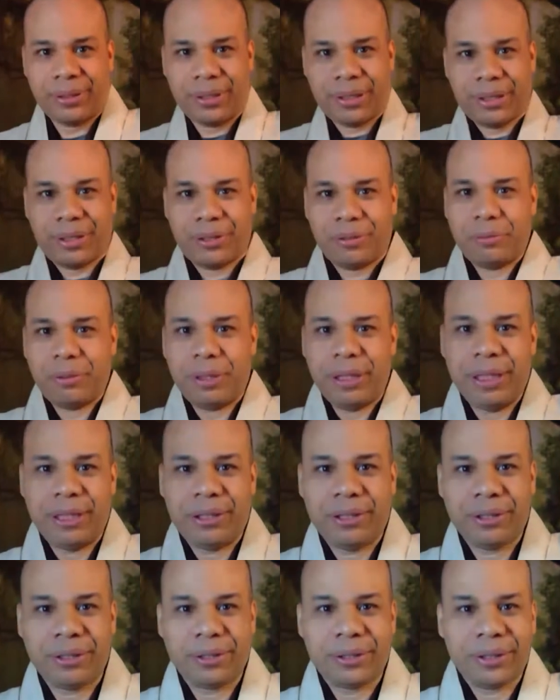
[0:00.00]
it's really
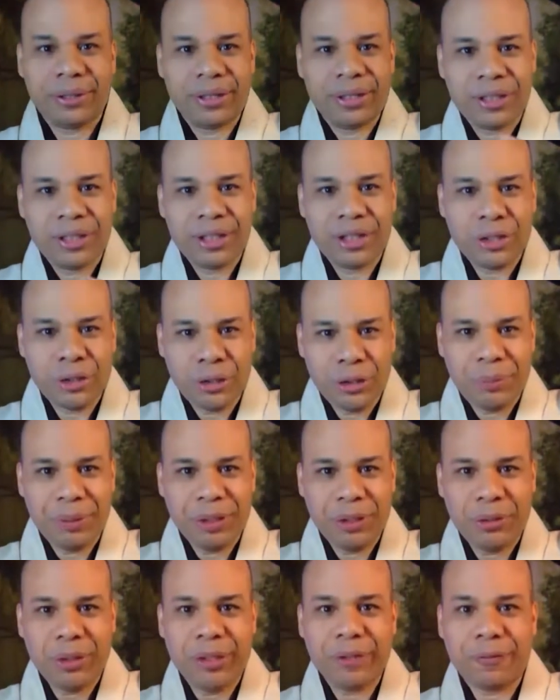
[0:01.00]
you've been
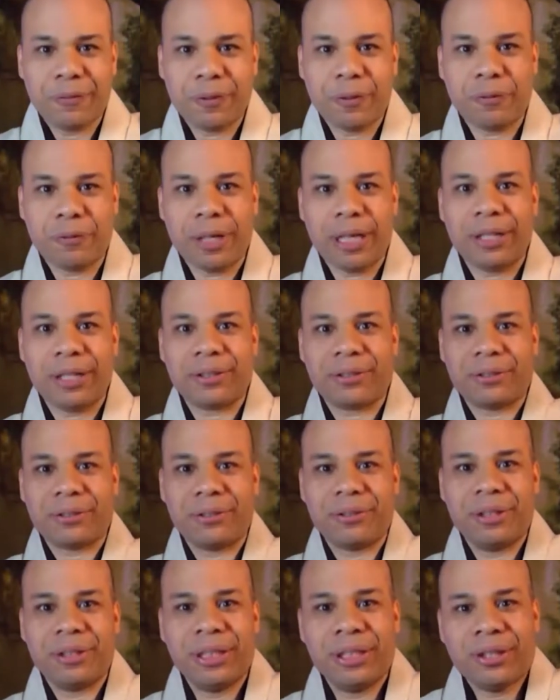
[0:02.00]
doing it for a while,
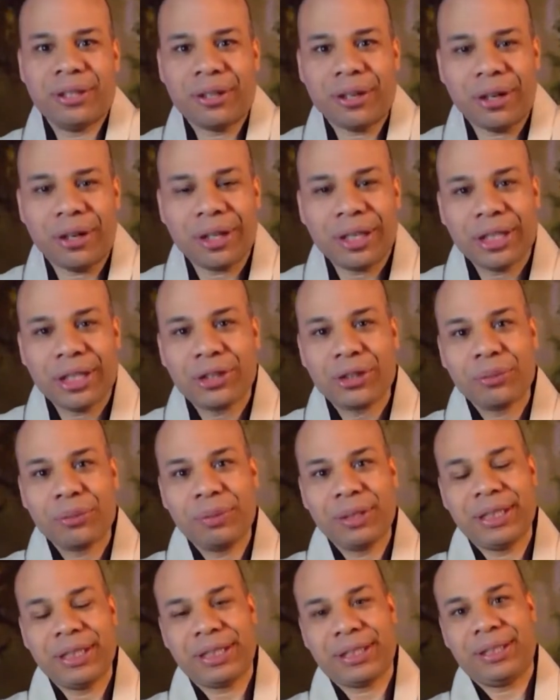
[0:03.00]
so all this should
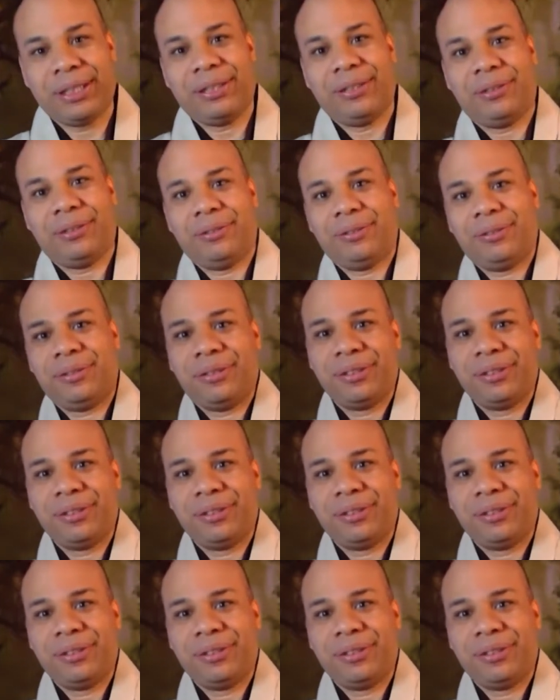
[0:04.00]
be starting to